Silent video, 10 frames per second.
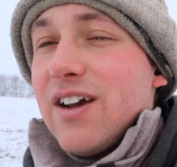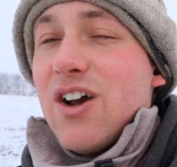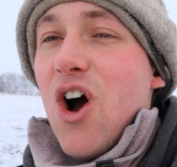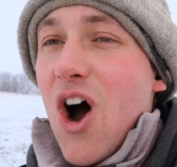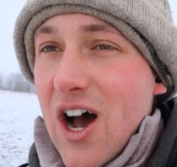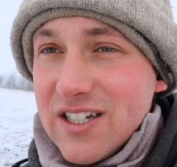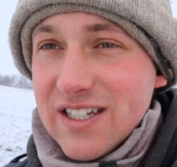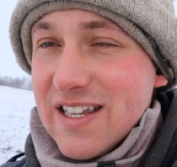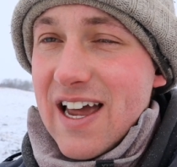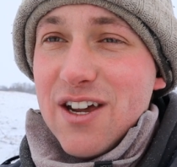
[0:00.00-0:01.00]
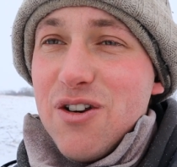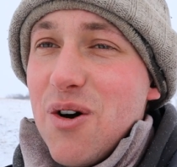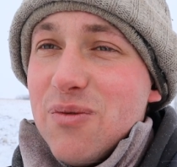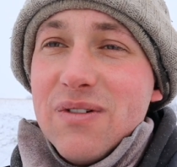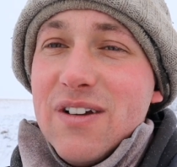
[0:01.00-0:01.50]
costs that you
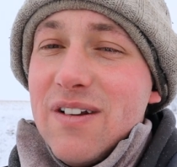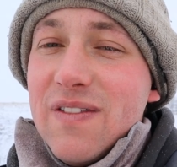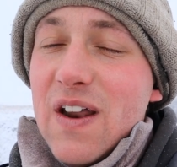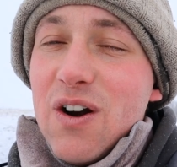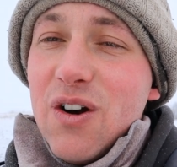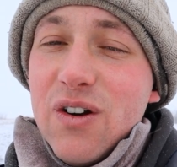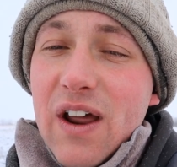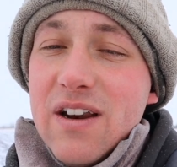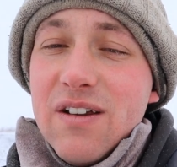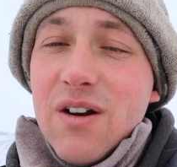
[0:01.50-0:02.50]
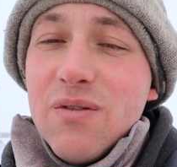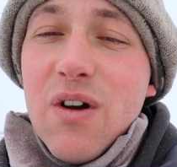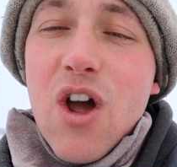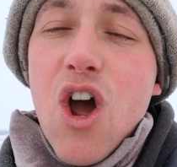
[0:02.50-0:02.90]
don't that are you know